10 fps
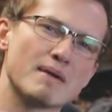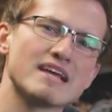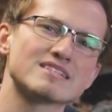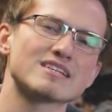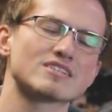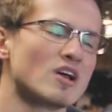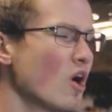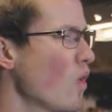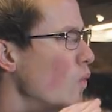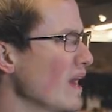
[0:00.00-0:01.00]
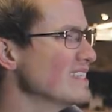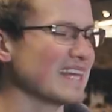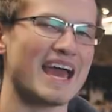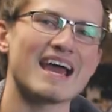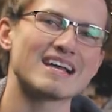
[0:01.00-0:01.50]
basics, Weds
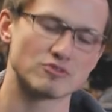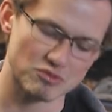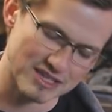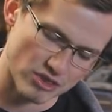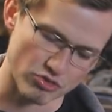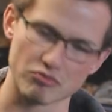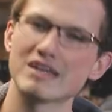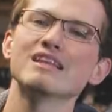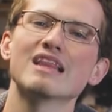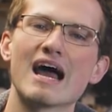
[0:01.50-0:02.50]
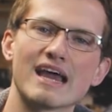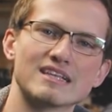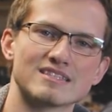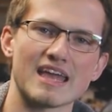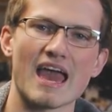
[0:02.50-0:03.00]
has really three
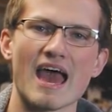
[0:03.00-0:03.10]
lines. They